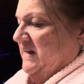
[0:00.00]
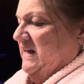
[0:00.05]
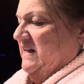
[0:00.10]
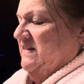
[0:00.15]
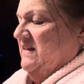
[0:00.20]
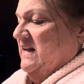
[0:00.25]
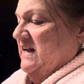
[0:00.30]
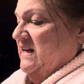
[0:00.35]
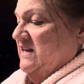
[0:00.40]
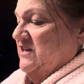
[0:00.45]
and
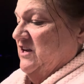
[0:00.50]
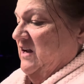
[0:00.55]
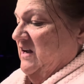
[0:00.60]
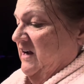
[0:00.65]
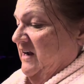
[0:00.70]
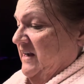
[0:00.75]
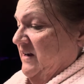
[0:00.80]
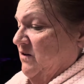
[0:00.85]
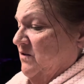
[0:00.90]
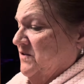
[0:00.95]
then
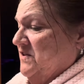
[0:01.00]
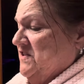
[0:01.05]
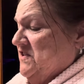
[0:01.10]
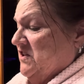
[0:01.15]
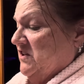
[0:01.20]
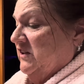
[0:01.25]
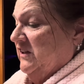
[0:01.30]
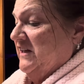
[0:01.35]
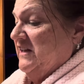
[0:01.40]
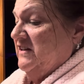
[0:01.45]
I always
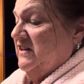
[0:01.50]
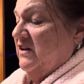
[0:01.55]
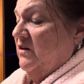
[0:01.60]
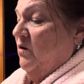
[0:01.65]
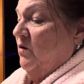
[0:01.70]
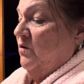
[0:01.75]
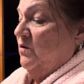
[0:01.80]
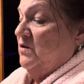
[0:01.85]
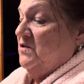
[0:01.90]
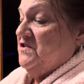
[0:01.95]
clean the
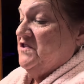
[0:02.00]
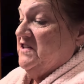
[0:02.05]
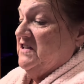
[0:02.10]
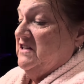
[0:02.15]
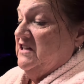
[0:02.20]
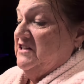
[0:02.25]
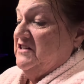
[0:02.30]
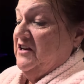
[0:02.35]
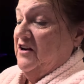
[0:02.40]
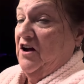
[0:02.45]
holes at
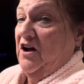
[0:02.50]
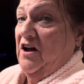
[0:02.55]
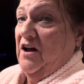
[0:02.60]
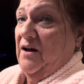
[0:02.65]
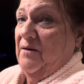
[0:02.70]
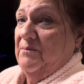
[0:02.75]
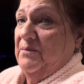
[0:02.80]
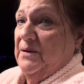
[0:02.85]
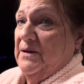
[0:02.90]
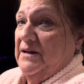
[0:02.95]
the
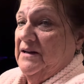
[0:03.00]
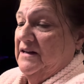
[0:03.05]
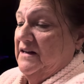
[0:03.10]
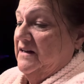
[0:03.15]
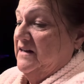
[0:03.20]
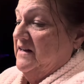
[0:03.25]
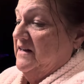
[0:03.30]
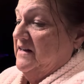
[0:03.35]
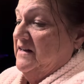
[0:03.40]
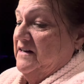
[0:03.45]
top,
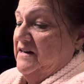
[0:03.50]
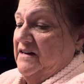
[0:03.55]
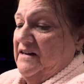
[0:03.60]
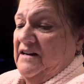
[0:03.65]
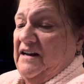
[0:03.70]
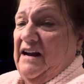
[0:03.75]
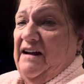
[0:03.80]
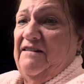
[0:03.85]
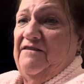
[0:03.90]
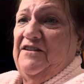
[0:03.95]

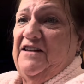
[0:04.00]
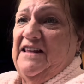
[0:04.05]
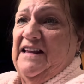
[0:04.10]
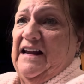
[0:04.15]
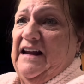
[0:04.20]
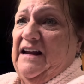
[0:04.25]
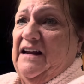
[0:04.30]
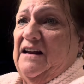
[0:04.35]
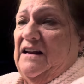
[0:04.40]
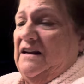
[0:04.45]
everything.